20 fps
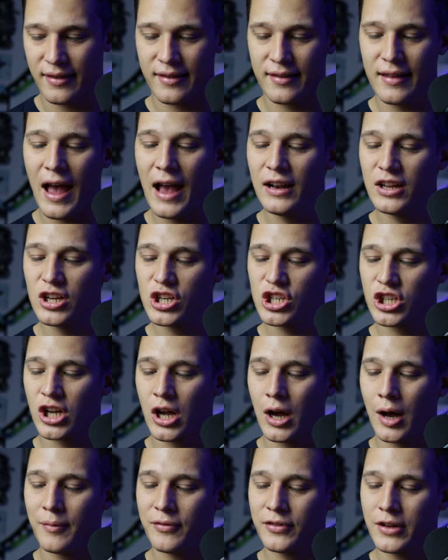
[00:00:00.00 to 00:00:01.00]
Stylish,
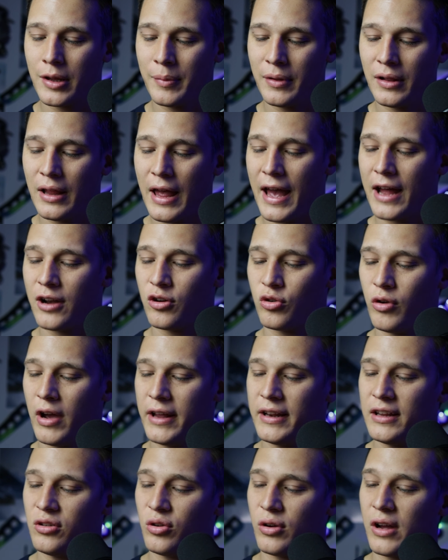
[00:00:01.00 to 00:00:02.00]
comfortable and
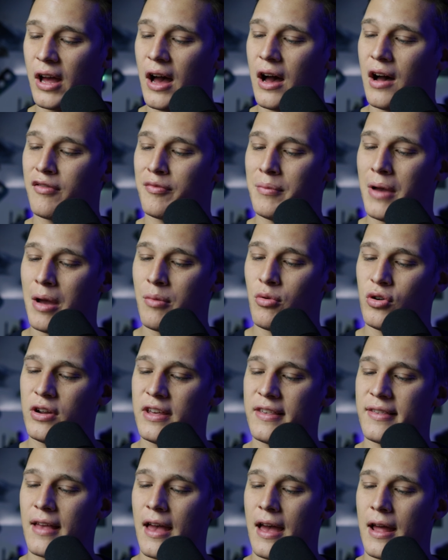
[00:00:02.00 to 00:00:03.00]
ready to carve memories